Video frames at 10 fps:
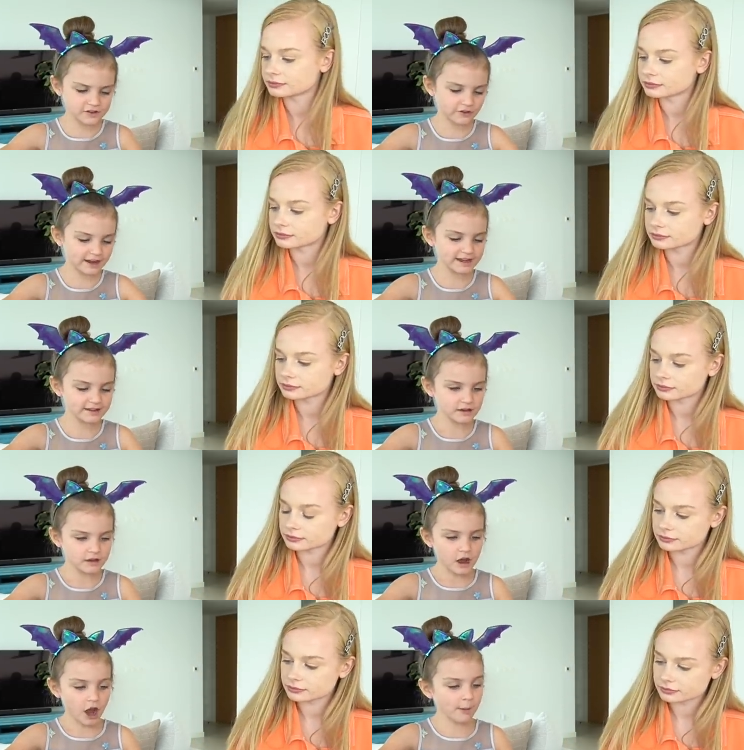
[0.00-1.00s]
Speaker 1: sorry,
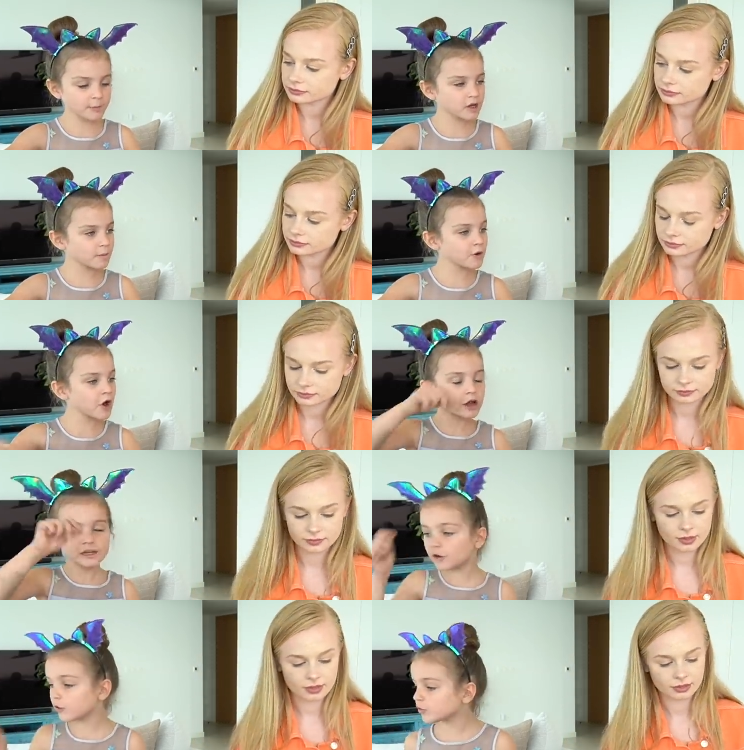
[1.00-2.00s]
I'm gonna put a
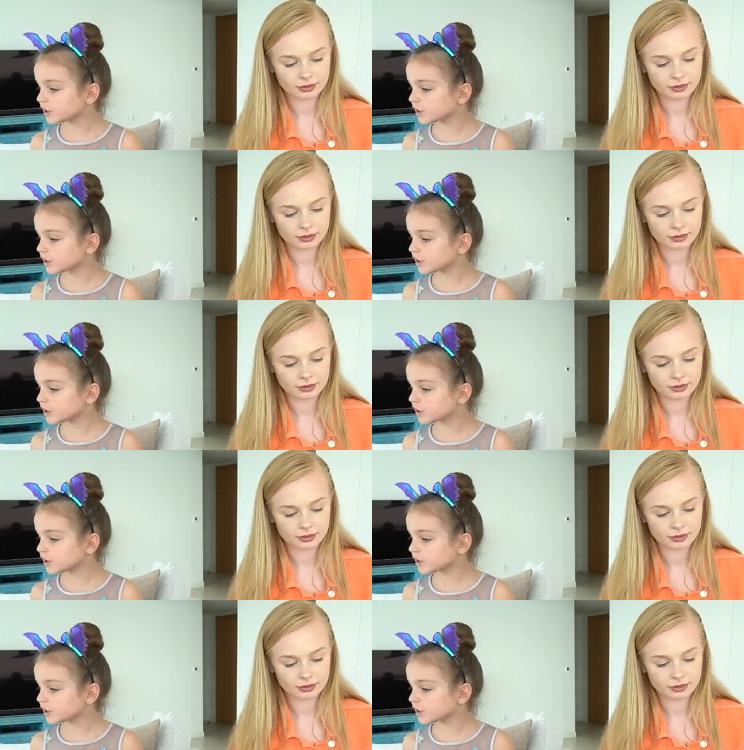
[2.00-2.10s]
little